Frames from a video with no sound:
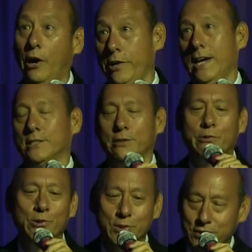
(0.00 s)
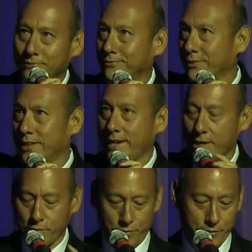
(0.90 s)
Oh, yes, and of course, with the
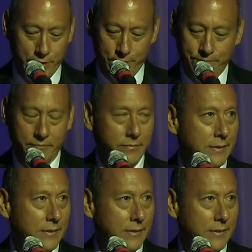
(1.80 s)
National Review.